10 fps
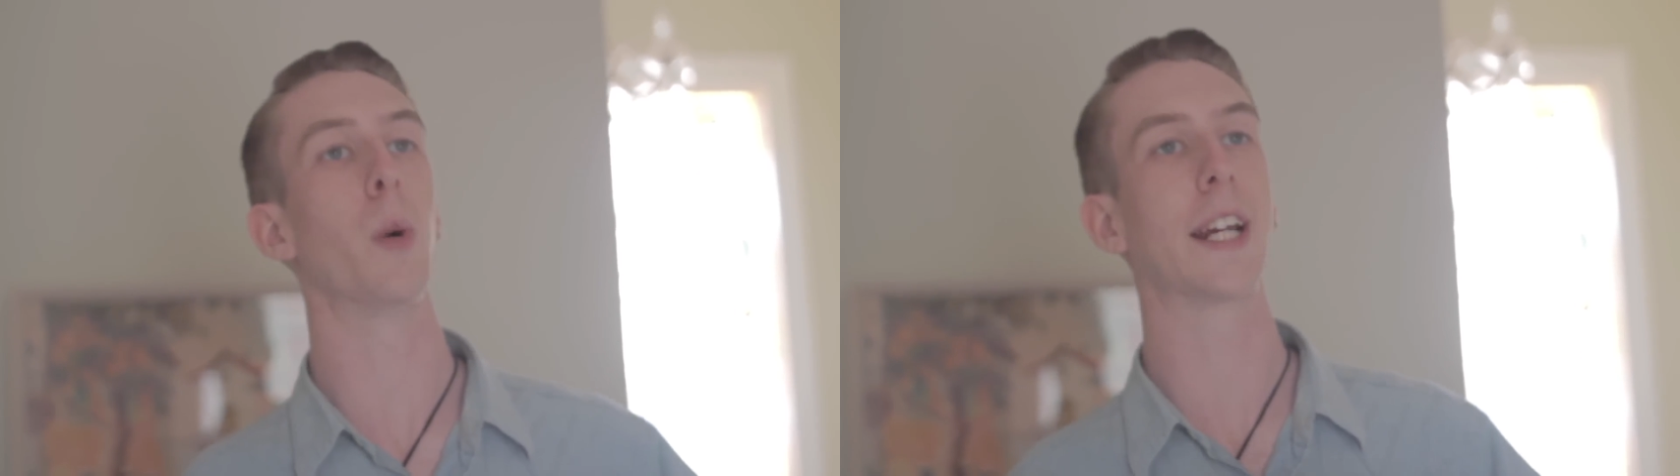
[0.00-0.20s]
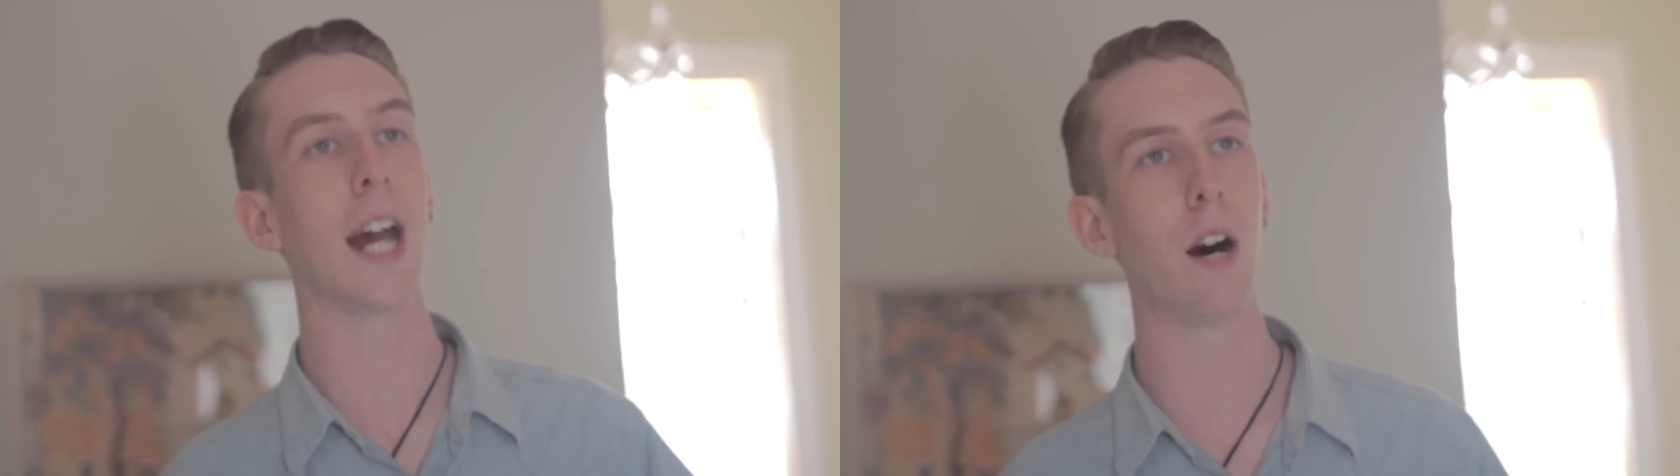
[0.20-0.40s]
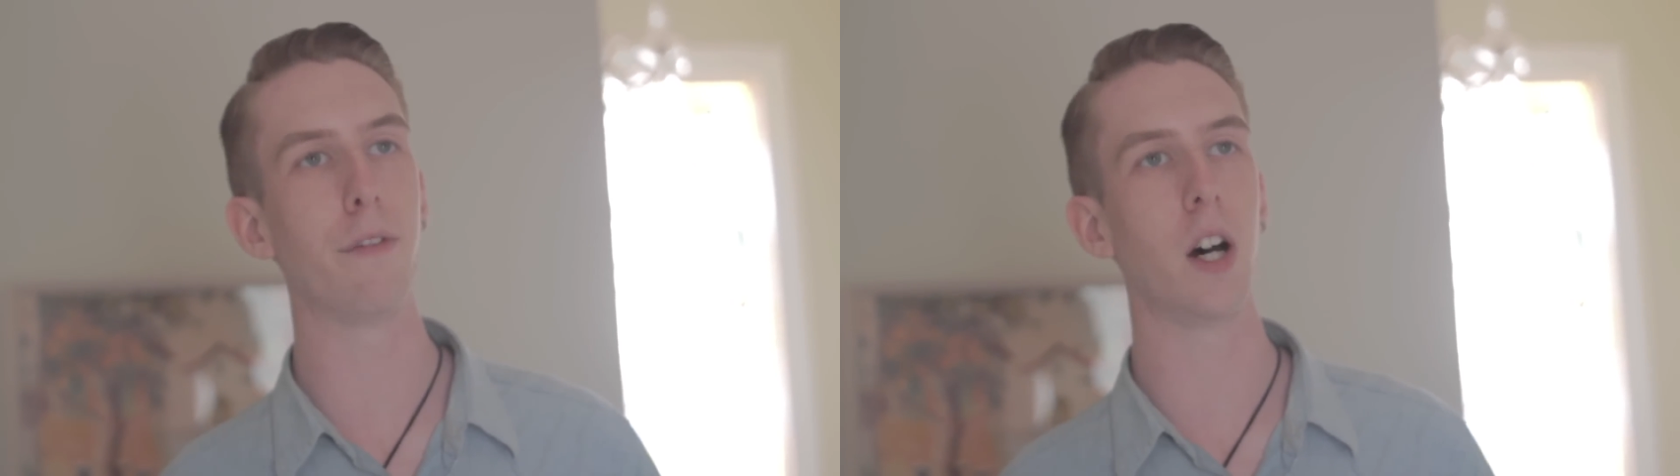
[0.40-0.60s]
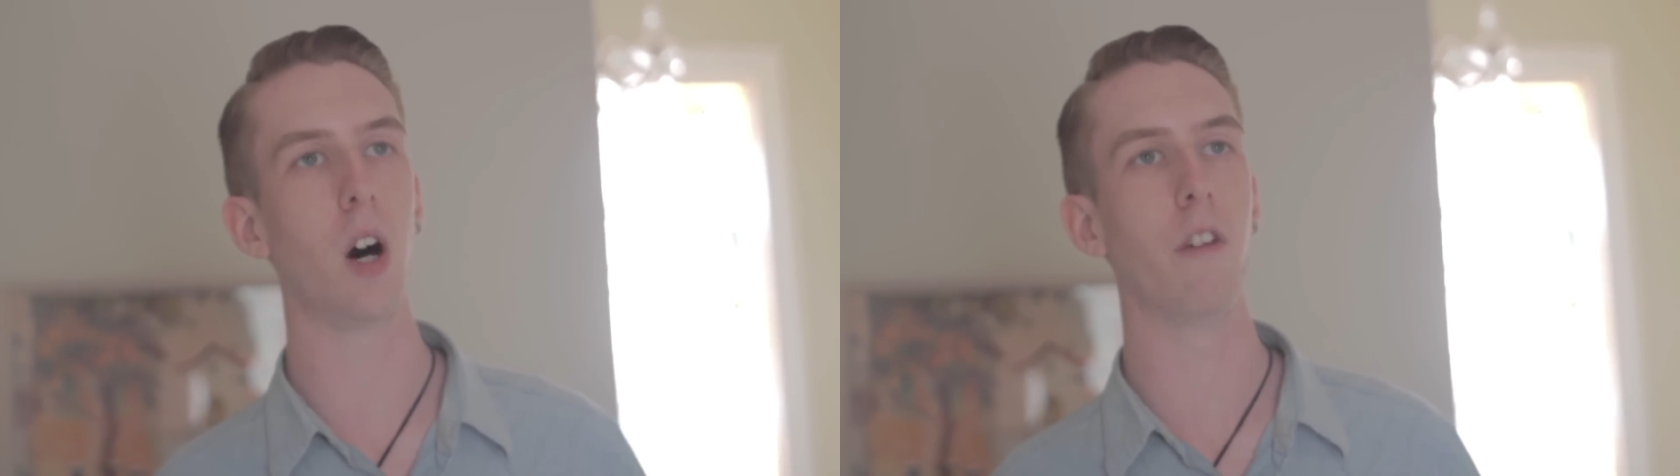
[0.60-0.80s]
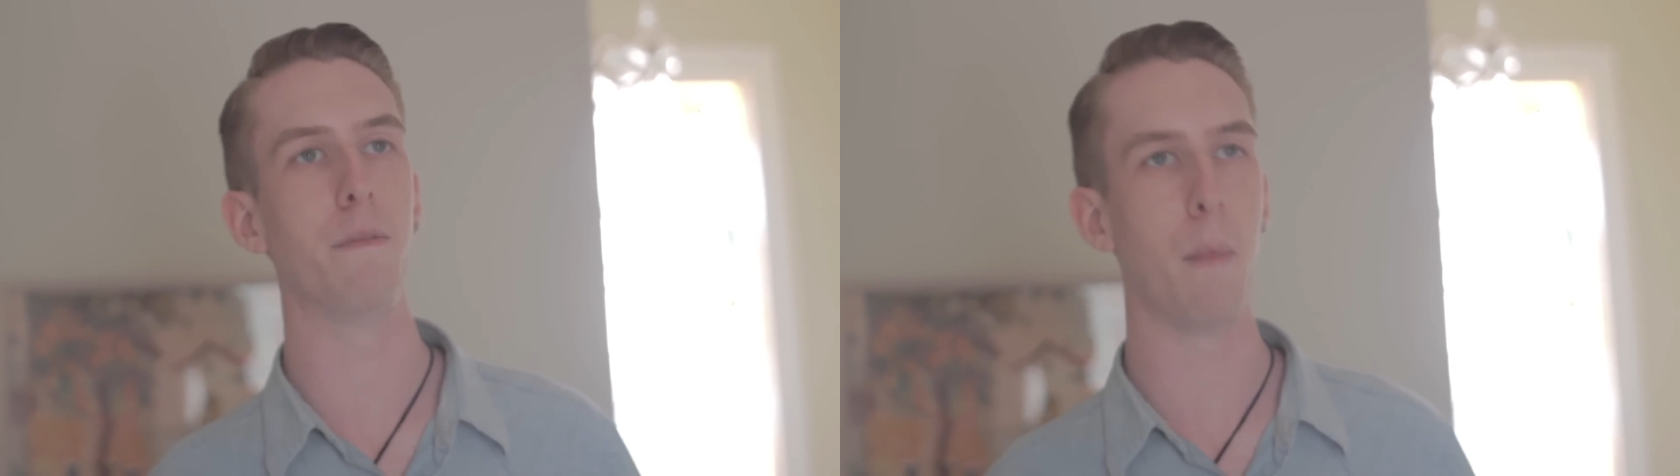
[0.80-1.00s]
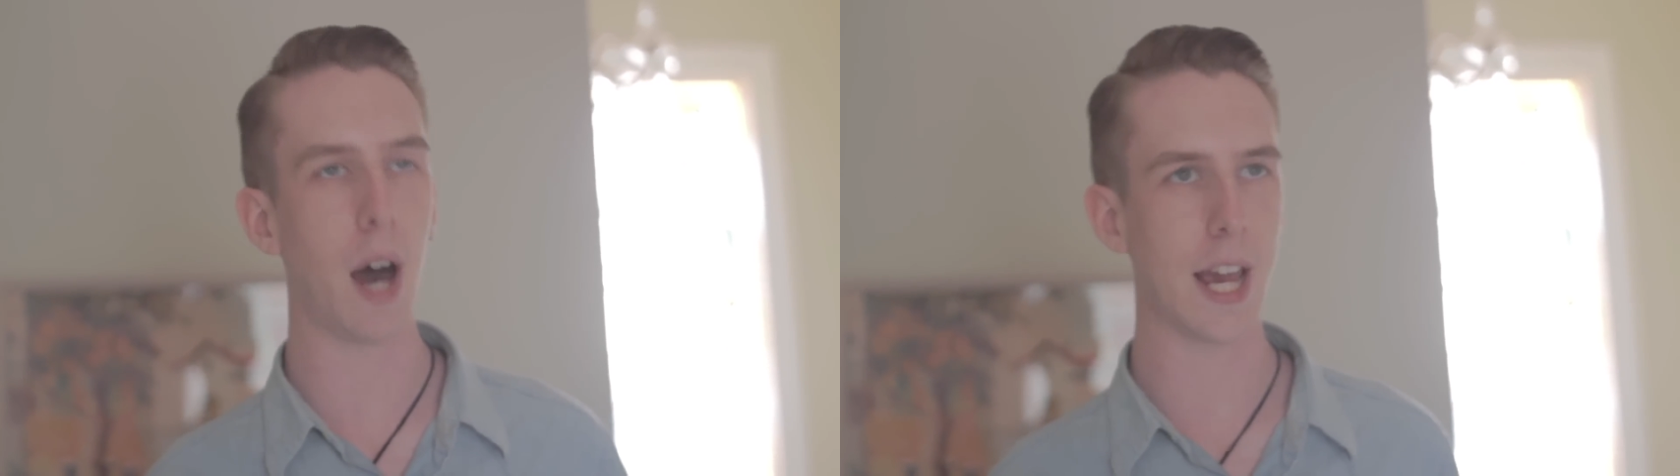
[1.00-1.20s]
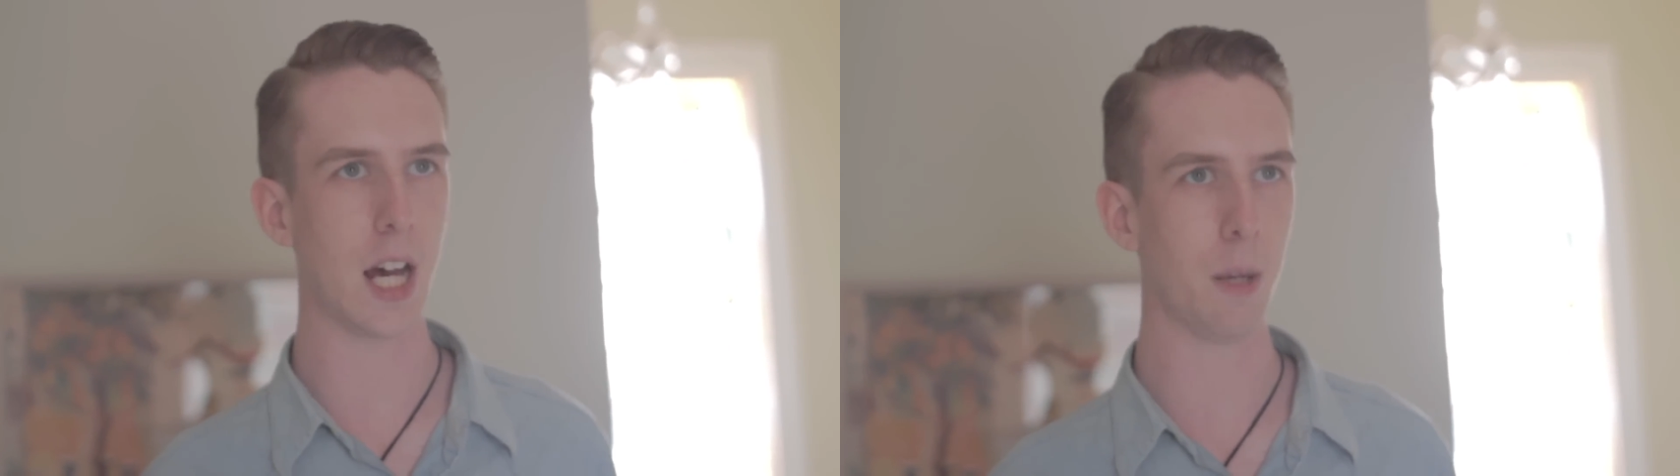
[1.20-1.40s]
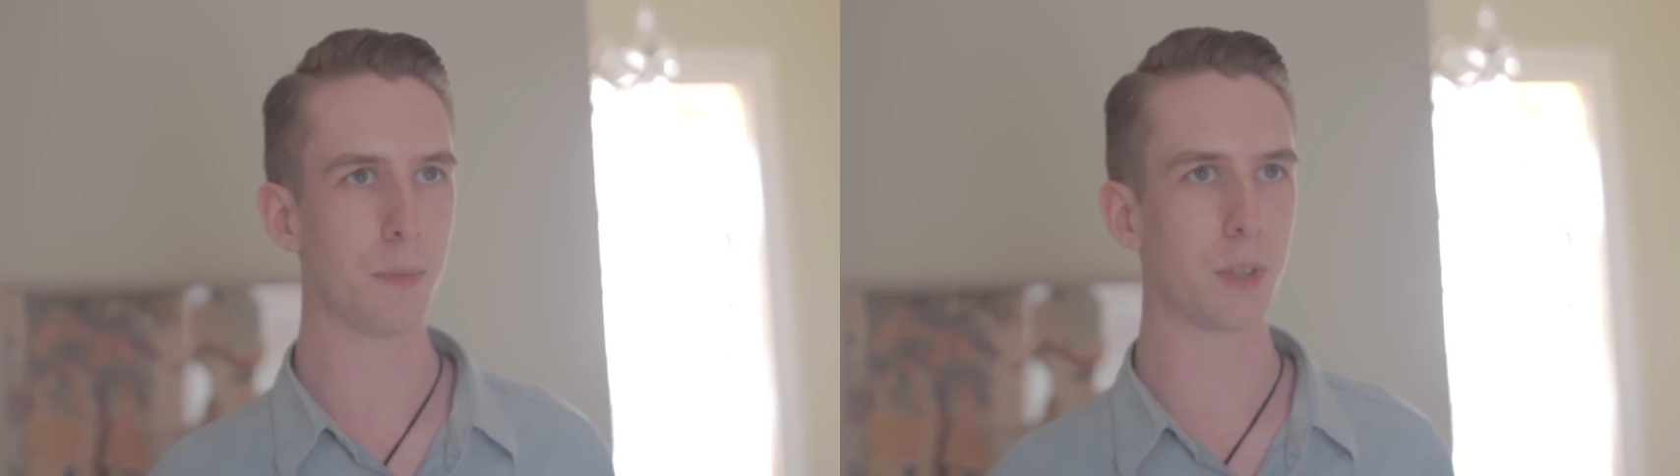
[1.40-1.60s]
do a cover of My
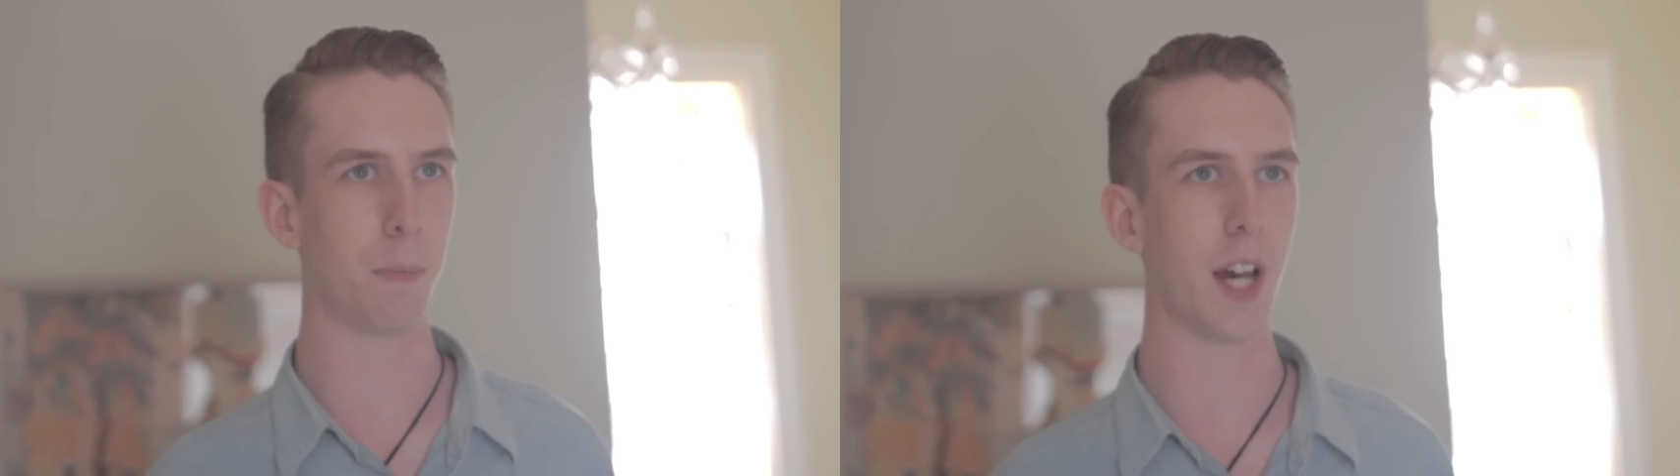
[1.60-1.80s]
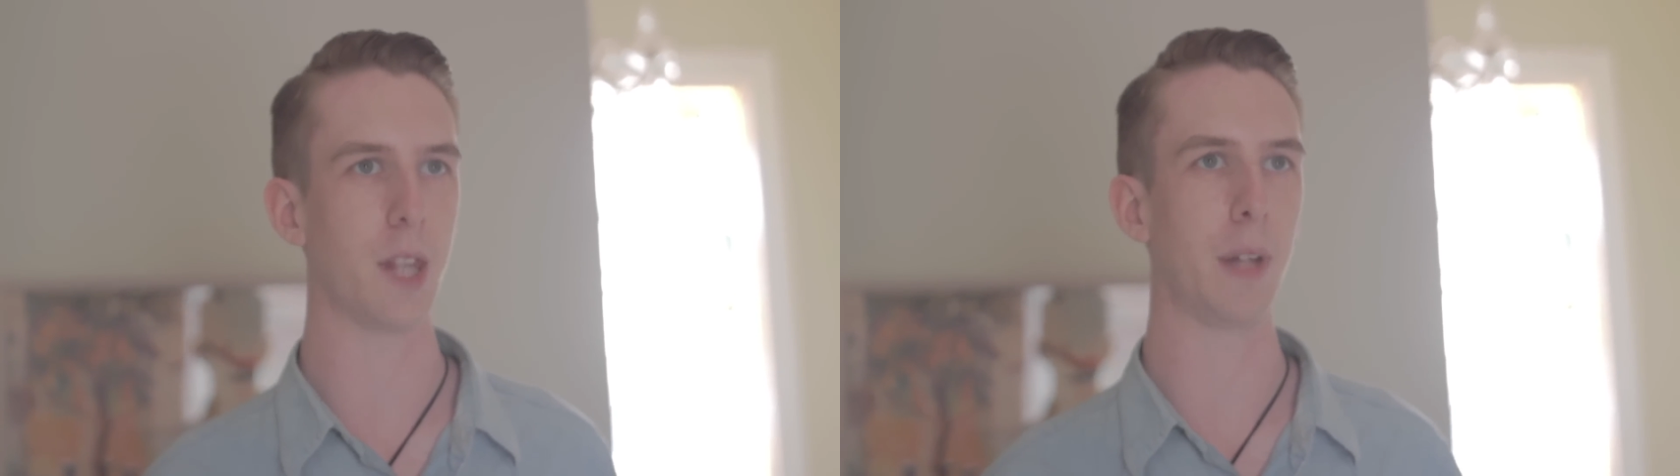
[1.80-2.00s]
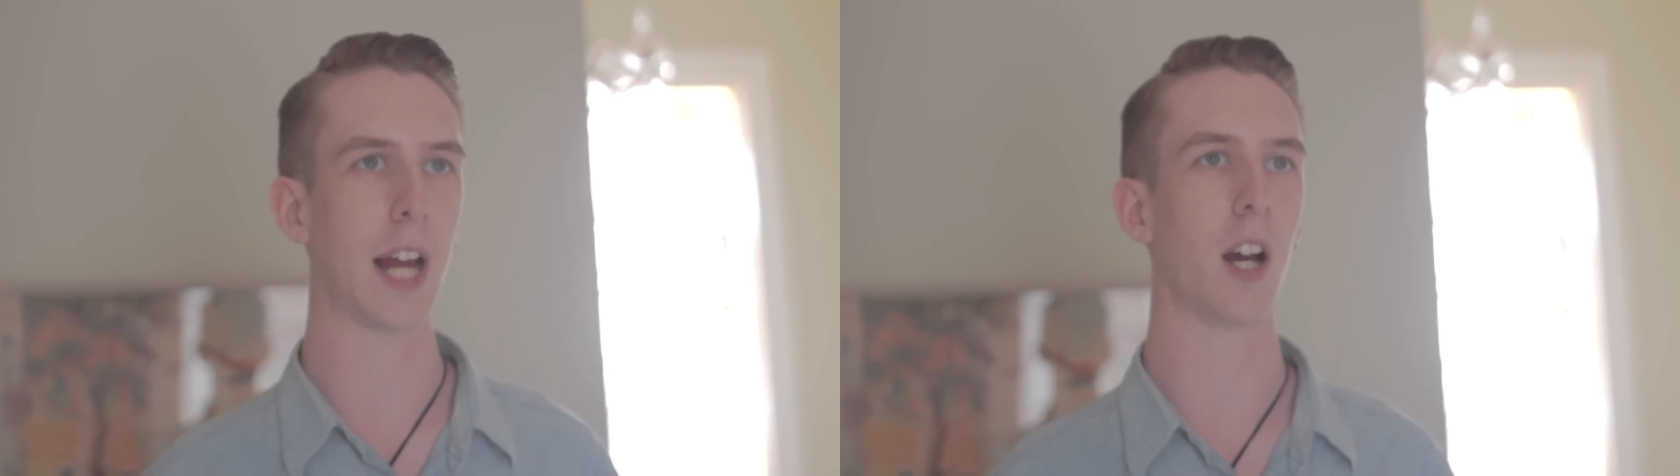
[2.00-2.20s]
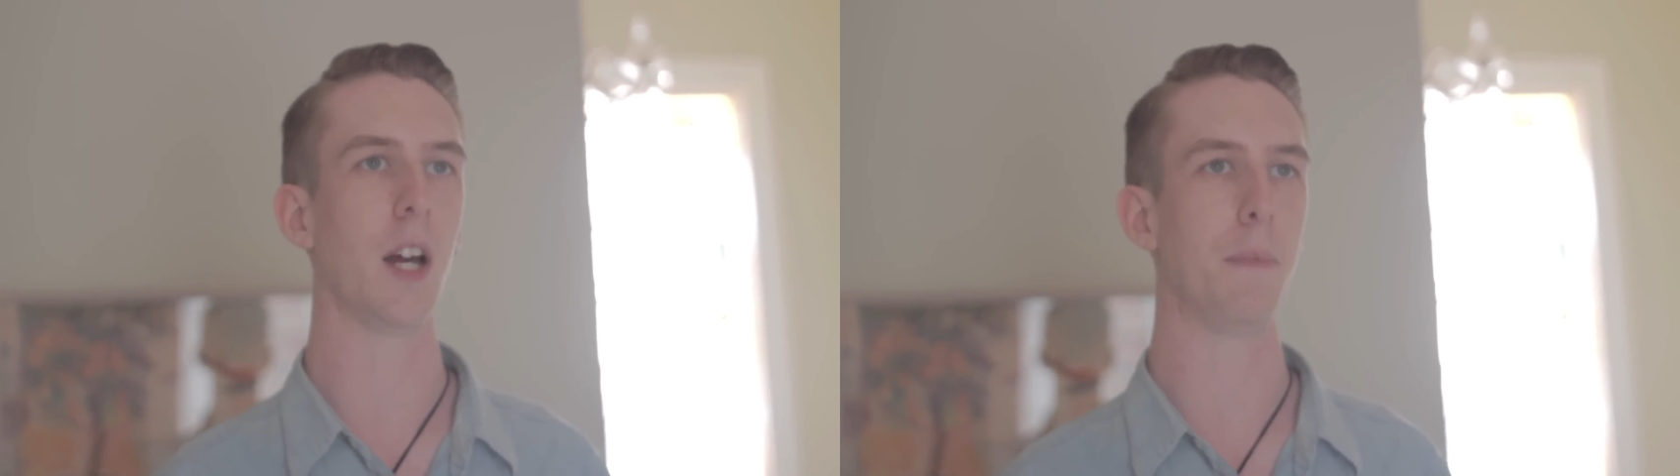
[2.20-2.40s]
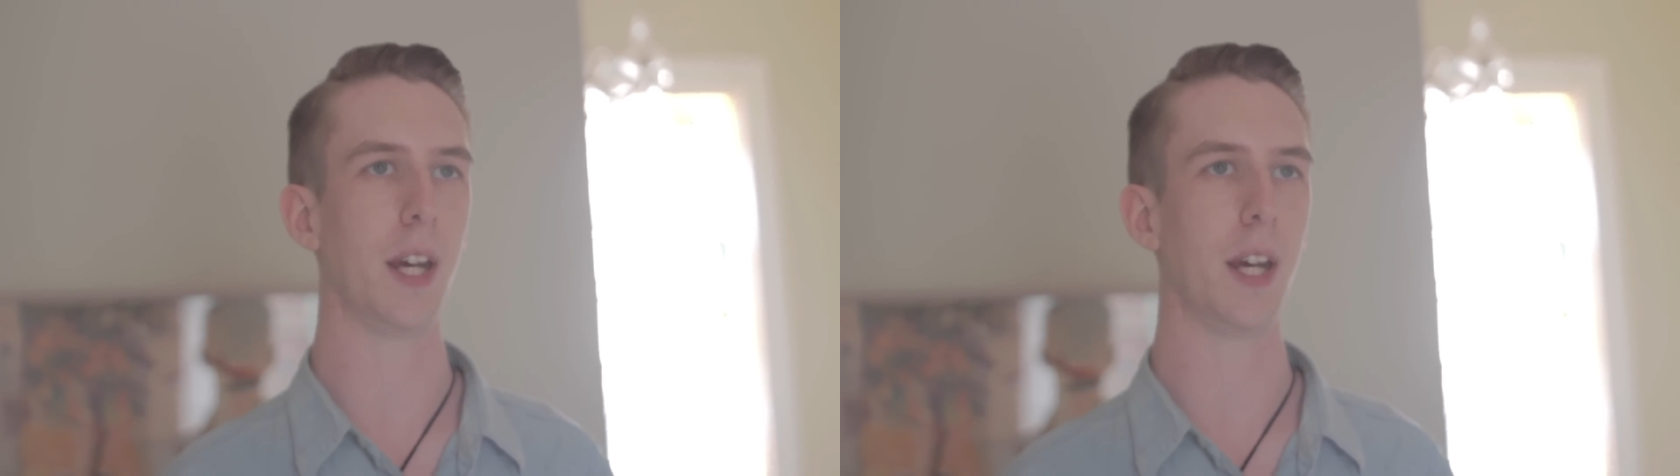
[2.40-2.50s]
Humps by the Black Eyed